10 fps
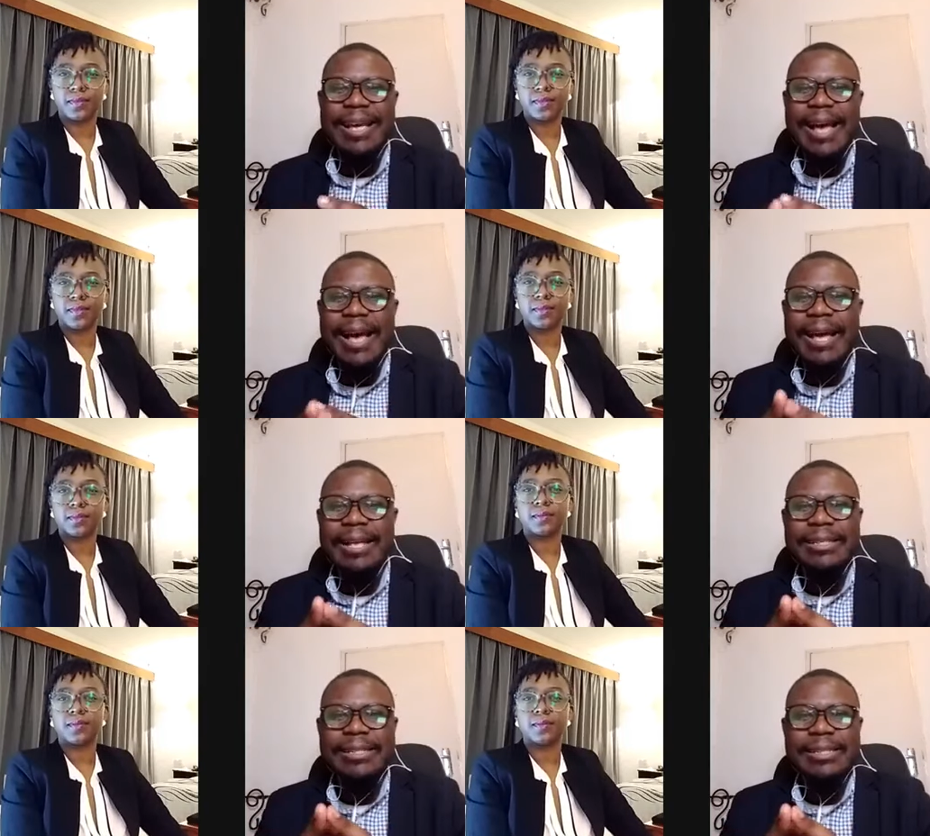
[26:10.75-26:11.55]

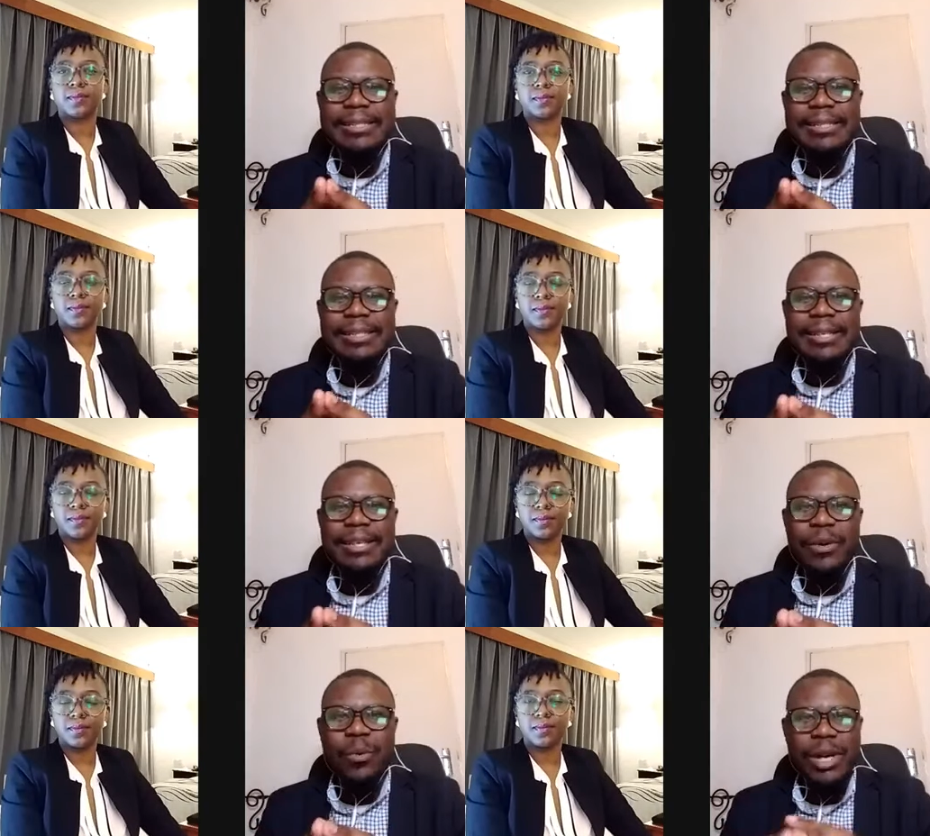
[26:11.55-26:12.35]
Speaker 1: and
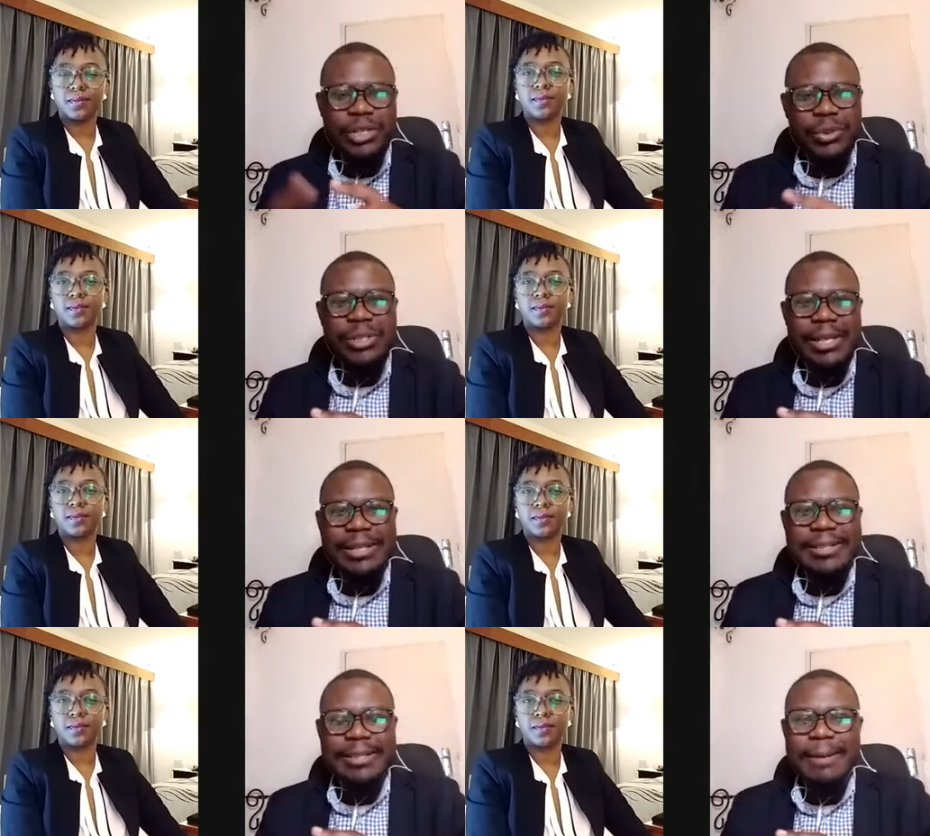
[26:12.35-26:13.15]
mm. what you
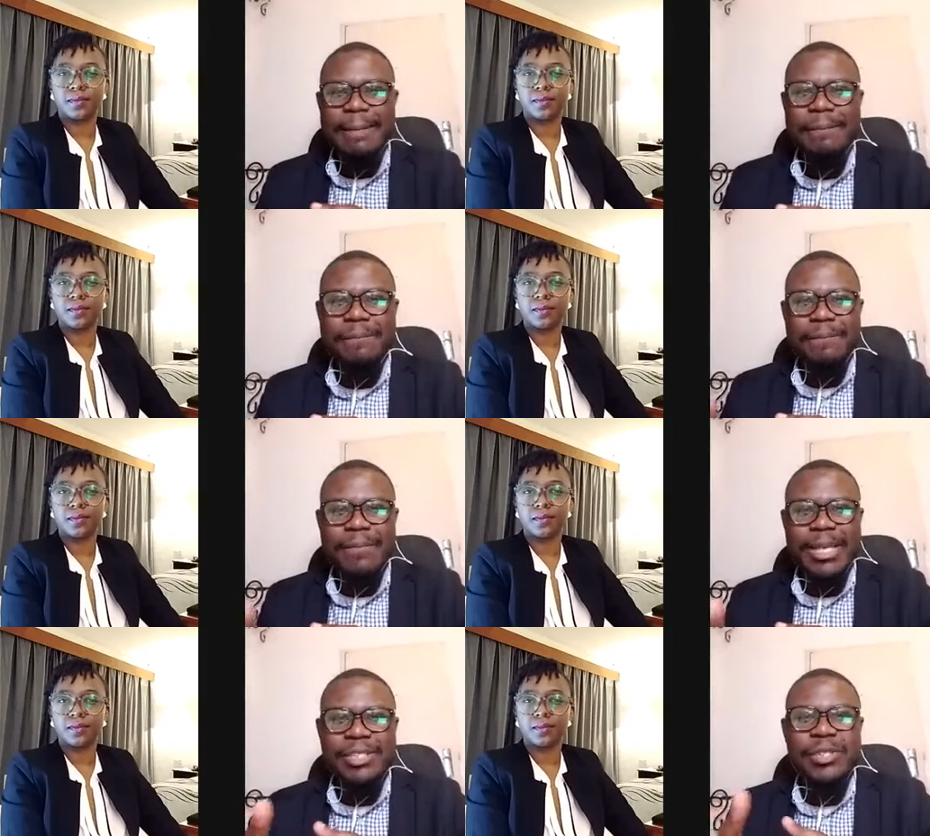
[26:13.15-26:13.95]
said
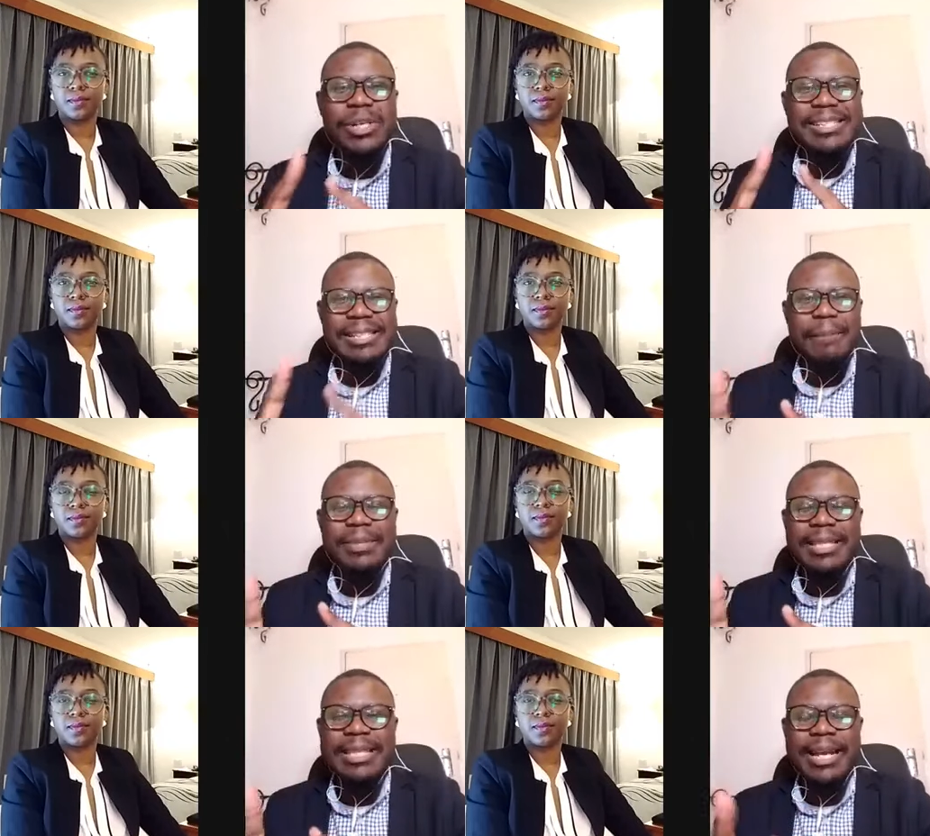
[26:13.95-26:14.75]
is not
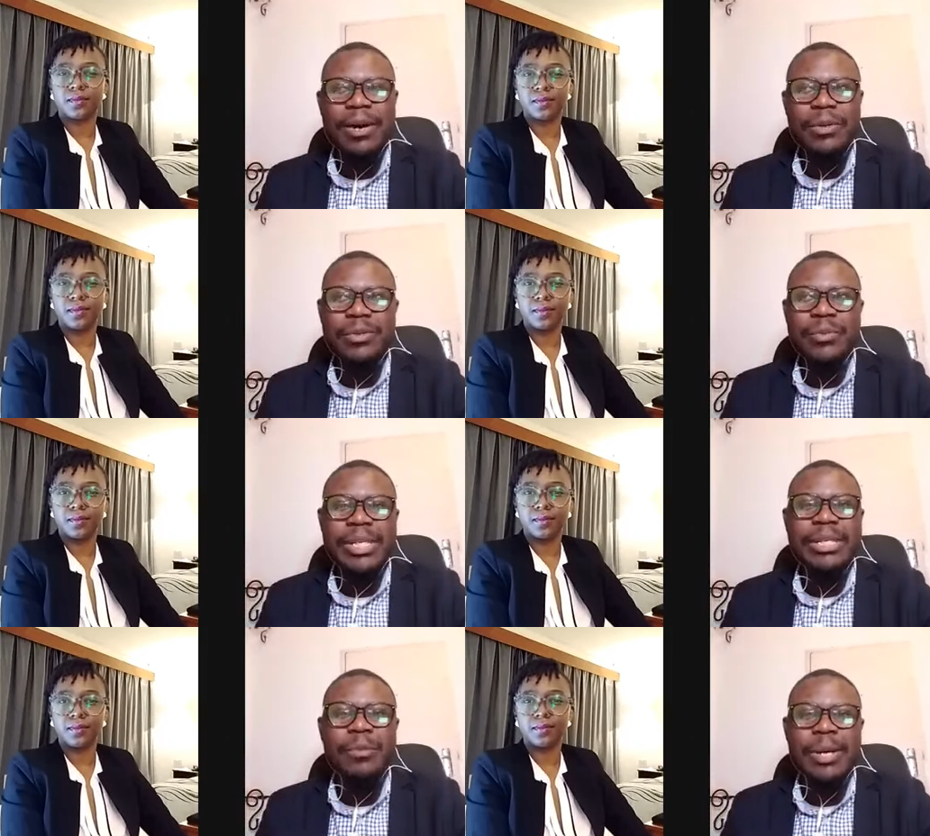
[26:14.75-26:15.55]
something that I would
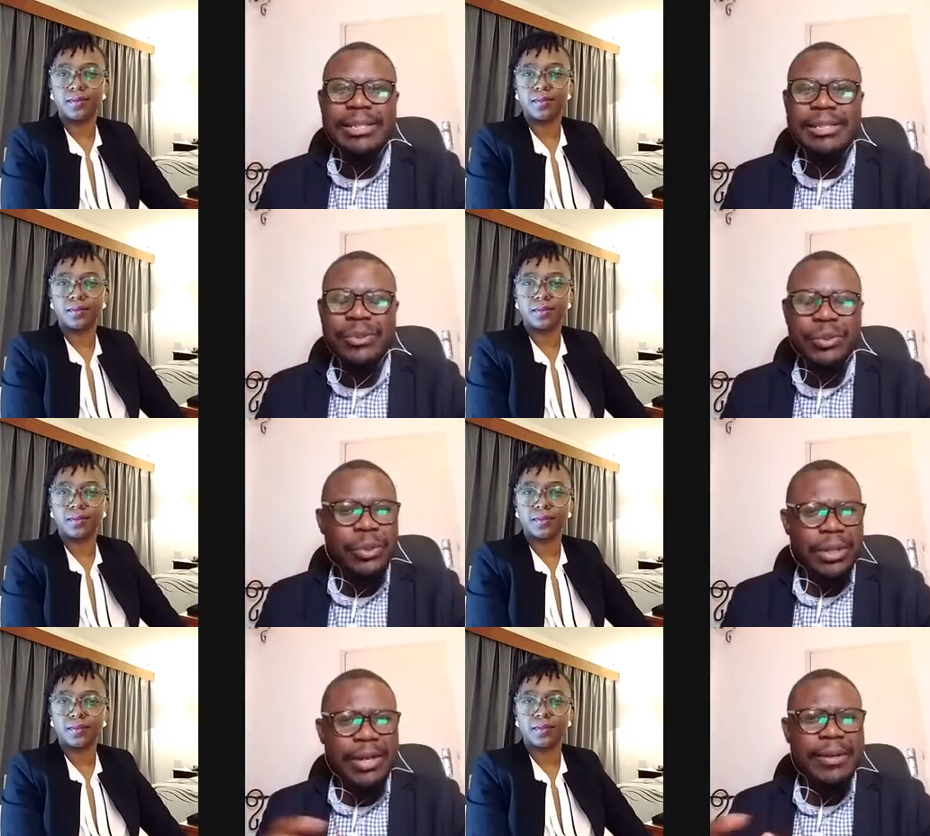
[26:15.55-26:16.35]
really want to
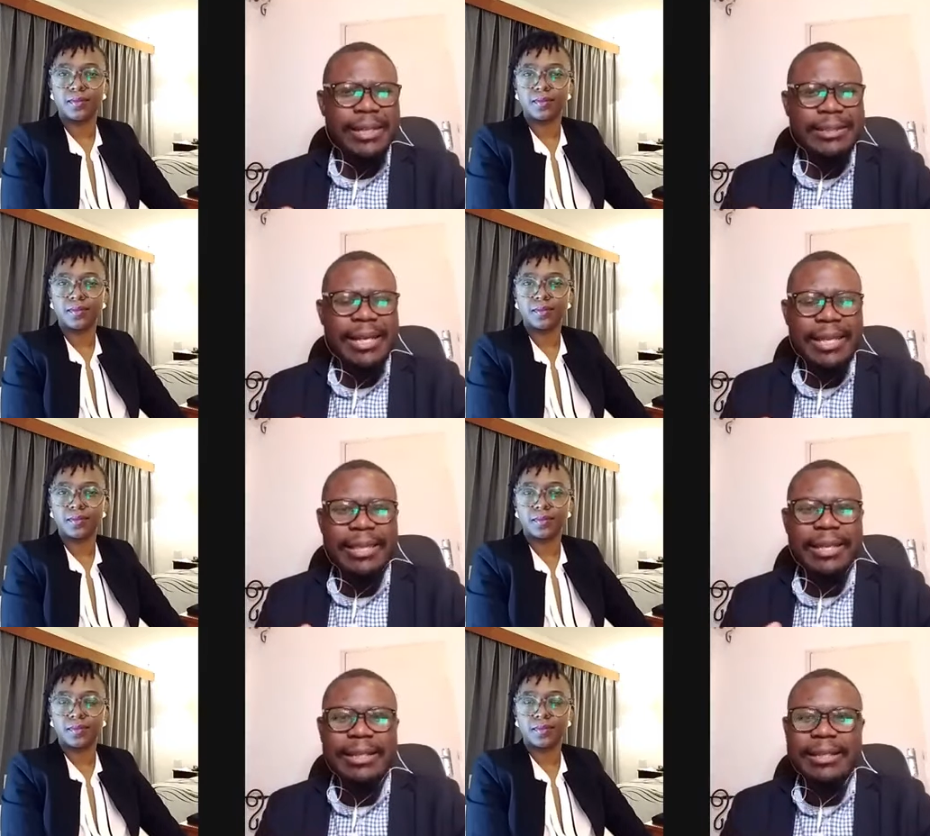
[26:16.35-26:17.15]
tolerate. I
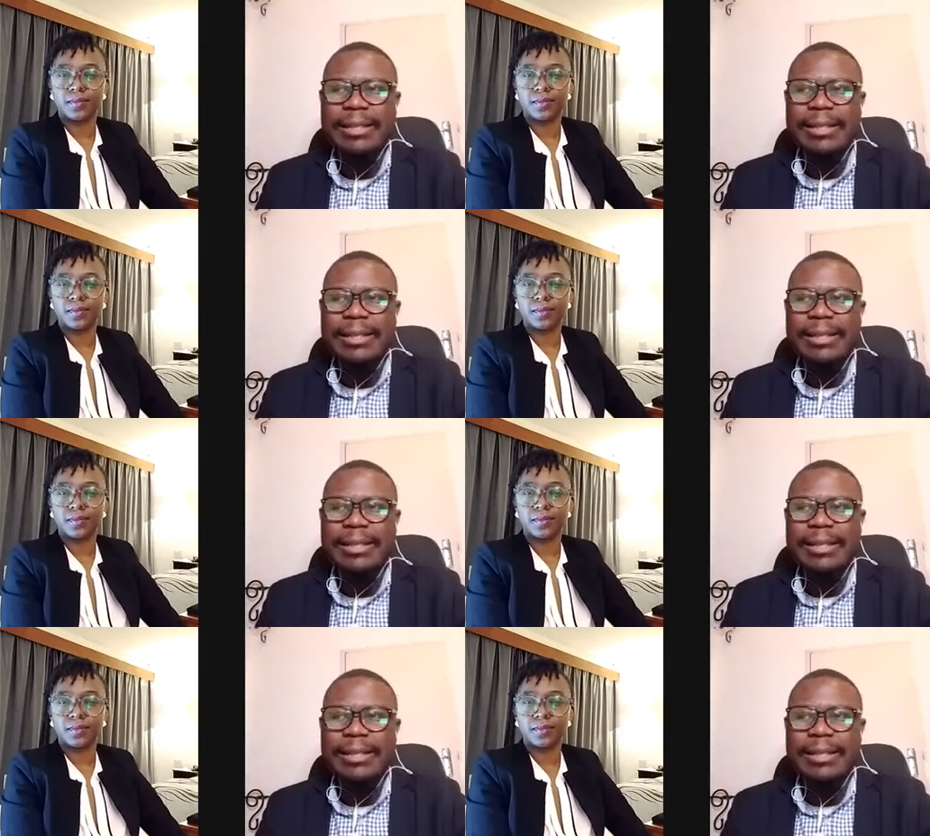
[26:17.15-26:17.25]
think